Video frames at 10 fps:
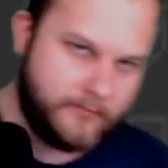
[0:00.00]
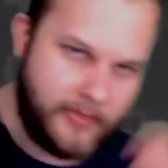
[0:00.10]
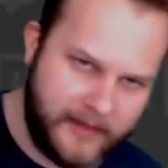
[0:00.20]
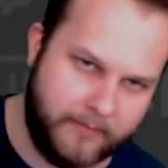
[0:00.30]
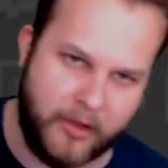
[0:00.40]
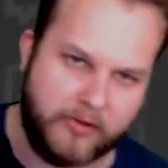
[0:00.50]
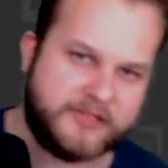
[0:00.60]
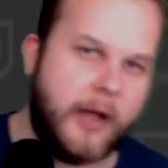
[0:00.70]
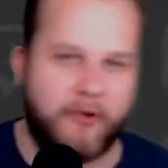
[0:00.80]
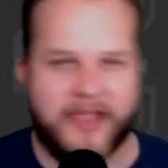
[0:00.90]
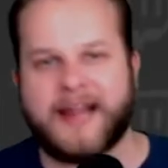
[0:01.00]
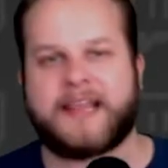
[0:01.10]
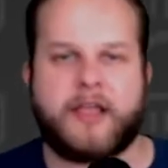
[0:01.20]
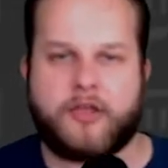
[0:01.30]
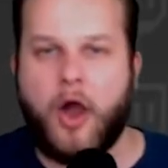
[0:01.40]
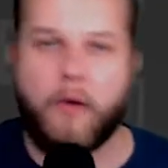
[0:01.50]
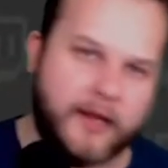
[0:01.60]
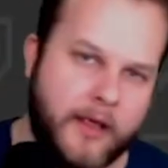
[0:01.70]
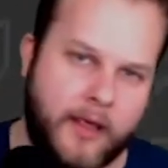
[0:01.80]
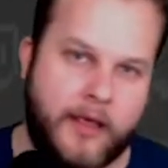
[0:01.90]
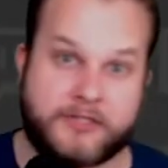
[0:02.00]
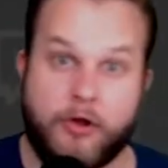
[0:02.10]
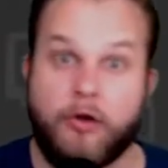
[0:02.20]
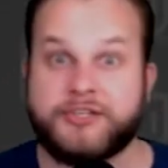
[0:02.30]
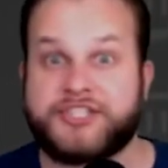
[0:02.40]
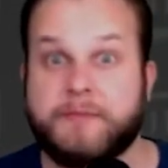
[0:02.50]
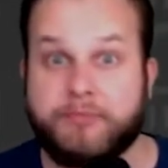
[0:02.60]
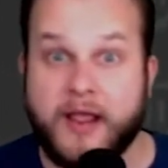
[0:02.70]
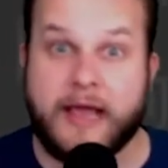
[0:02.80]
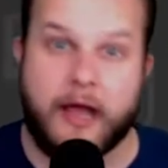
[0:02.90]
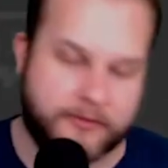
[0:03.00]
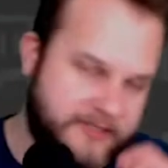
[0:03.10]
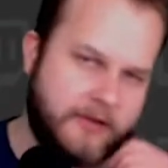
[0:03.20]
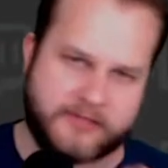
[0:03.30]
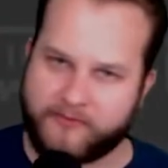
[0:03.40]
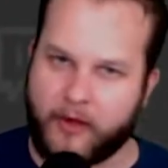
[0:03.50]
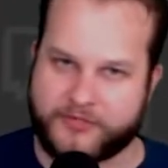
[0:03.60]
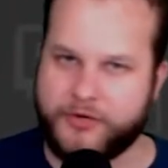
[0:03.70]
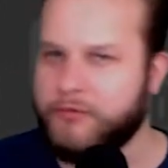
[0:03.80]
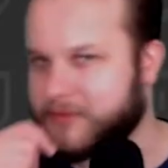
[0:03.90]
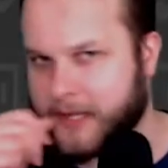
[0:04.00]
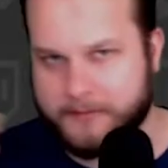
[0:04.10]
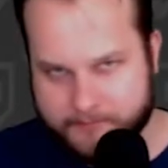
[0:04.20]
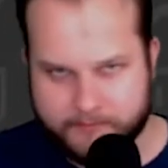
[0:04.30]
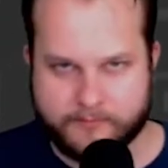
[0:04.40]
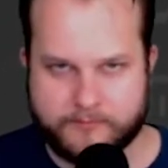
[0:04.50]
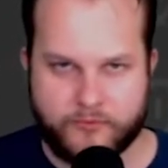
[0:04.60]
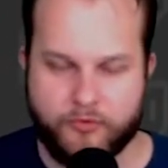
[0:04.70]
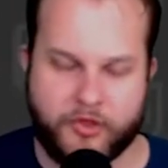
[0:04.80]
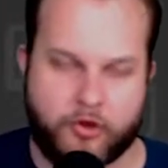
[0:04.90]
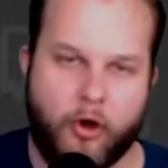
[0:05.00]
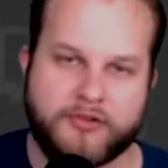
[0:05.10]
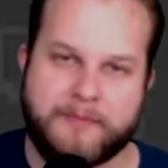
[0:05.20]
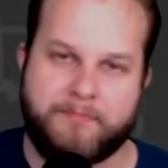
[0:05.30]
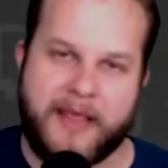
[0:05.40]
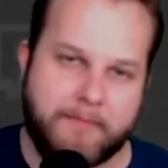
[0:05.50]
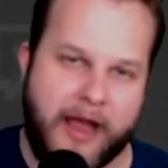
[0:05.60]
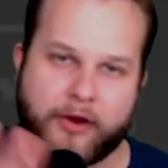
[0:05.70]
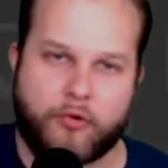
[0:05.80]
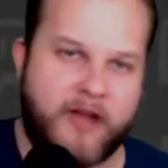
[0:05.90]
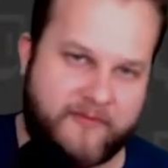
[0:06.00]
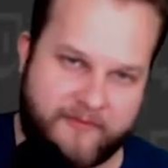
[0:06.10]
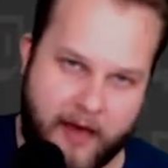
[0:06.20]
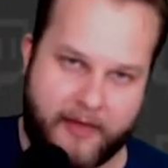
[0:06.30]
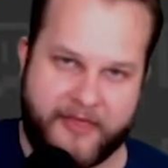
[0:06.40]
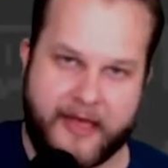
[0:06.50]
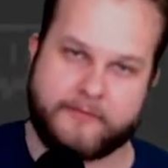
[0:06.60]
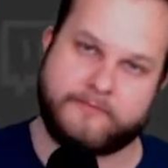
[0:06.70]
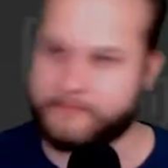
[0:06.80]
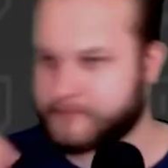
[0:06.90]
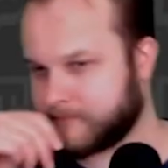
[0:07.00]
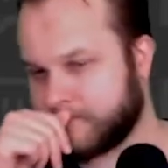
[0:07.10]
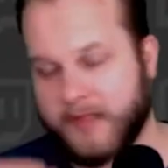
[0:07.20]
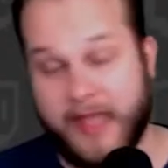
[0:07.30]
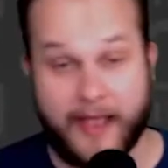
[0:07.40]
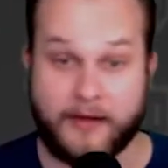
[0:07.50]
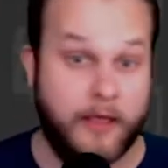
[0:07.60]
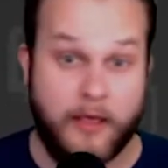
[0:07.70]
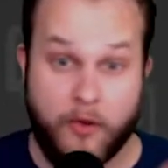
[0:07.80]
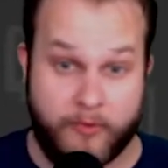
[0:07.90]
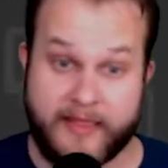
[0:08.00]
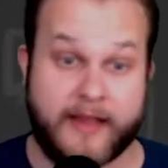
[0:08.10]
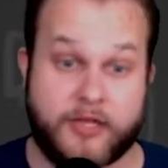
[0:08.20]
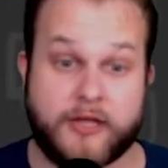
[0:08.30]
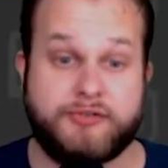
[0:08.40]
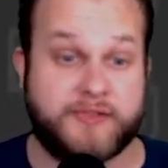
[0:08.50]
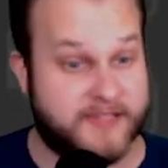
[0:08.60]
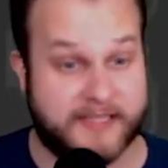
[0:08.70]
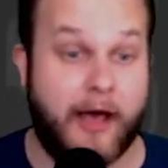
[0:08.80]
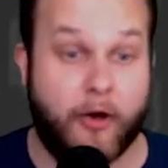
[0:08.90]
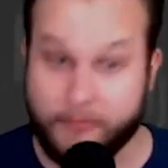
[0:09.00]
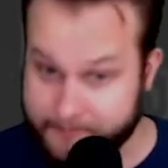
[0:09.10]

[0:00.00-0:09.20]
It blows up. "We got to get going." It's like, holy shit, breakout. And Dingo's involved, too, with the golden beam microwave thing. And we then cut to the cell